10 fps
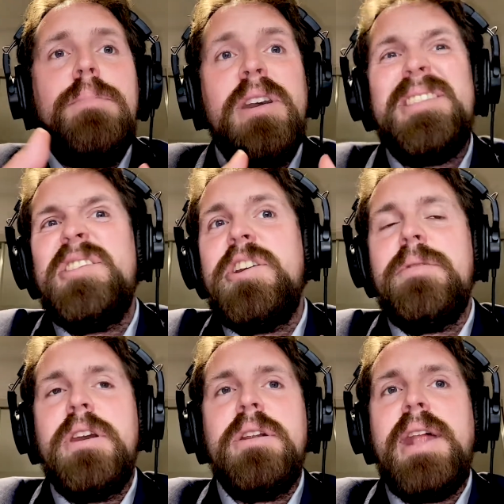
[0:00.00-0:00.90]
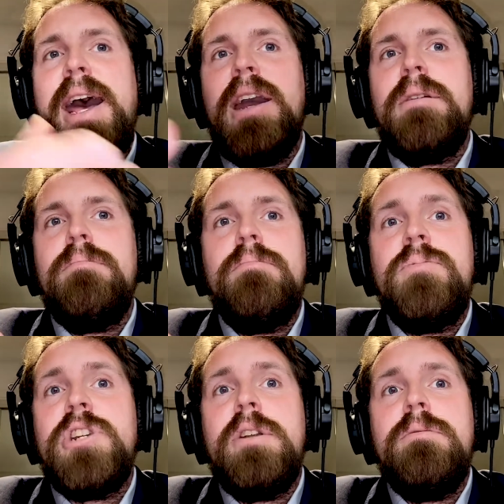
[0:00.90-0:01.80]
because it's generally a lag
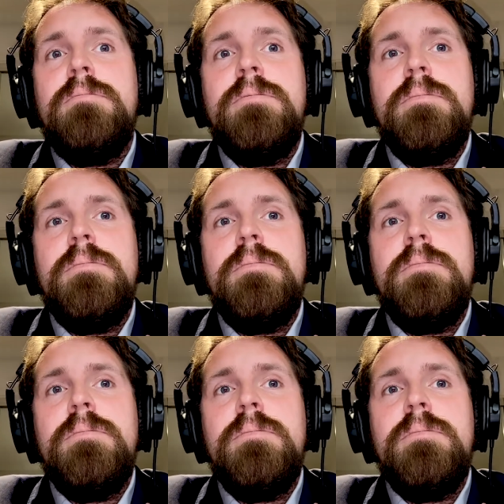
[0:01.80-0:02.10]
channel,